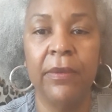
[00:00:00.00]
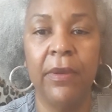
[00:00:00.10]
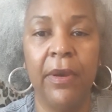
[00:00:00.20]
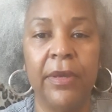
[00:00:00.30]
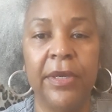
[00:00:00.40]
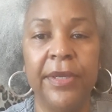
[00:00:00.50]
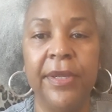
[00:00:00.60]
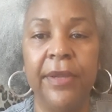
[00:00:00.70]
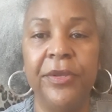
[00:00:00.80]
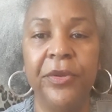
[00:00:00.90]
a good
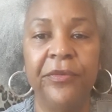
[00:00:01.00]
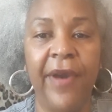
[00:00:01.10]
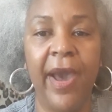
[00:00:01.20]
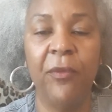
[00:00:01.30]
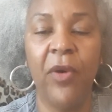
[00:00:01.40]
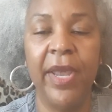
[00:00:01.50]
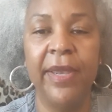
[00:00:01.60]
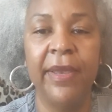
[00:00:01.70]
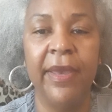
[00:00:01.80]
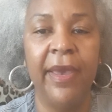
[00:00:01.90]
and unified
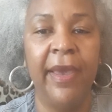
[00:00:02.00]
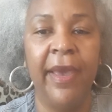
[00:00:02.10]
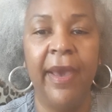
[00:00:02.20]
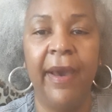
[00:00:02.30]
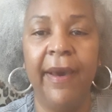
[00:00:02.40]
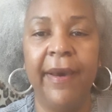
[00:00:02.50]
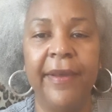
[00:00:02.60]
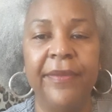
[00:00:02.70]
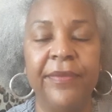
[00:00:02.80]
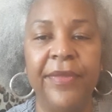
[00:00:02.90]
way.
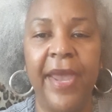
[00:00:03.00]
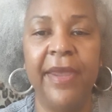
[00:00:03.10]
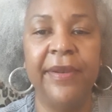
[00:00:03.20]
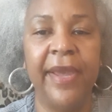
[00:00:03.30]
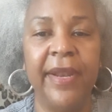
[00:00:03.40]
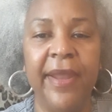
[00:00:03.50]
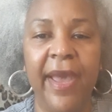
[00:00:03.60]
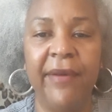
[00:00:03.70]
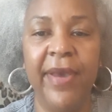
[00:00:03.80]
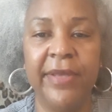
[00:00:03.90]
They didn't
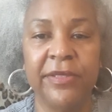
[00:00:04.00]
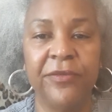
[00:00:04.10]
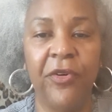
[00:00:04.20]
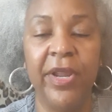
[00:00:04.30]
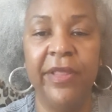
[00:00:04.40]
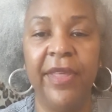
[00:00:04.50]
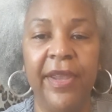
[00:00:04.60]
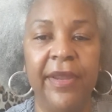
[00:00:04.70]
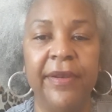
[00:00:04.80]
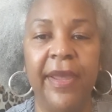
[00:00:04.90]
have answers for
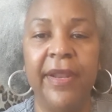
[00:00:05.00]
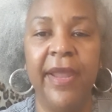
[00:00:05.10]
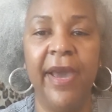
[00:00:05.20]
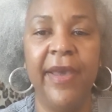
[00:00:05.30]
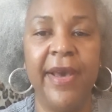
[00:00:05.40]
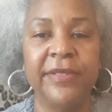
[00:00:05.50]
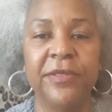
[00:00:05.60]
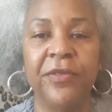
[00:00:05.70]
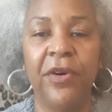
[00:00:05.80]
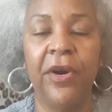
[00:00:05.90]
anything. They didn't have
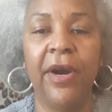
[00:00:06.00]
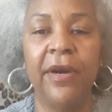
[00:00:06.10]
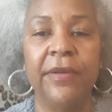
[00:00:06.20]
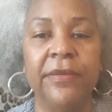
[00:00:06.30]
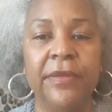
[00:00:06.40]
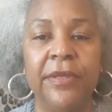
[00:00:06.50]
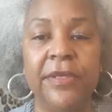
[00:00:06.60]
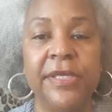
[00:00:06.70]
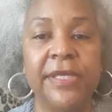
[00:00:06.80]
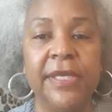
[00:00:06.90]
answers for the
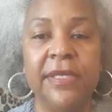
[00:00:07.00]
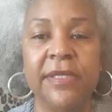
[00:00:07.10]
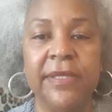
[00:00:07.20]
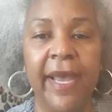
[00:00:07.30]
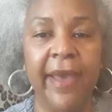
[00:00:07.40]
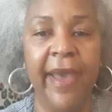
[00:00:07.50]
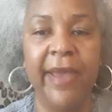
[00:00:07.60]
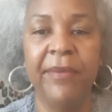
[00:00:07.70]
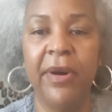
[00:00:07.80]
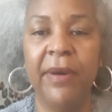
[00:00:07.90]
diseases that
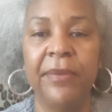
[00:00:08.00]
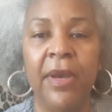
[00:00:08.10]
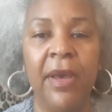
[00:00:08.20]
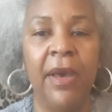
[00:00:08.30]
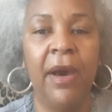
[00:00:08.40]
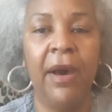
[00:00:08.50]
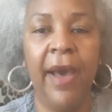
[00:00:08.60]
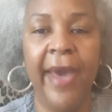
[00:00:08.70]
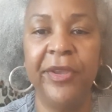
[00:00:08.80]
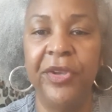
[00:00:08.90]
came up,
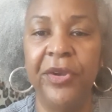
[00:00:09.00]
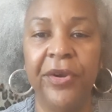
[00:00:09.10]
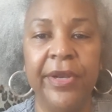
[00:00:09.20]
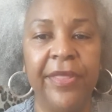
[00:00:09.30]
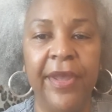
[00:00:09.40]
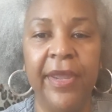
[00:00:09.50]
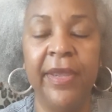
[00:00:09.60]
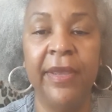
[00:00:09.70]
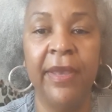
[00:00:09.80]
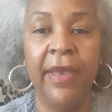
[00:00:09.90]
how to cure
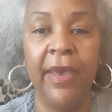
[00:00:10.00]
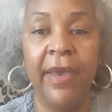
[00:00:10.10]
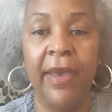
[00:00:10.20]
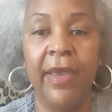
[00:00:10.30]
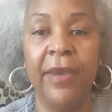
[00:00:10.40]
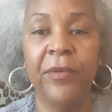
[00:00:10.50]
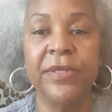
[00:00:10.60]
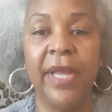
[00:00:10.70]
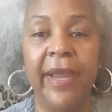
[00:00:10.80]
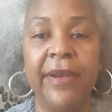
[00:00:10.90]
anything. It
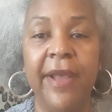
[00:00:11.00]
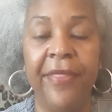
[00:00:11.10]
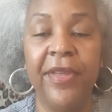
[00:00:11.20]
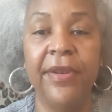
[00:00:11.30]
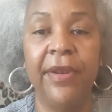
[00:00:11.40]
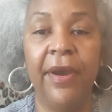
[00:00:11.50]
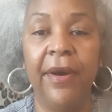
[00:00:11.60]
was like nothing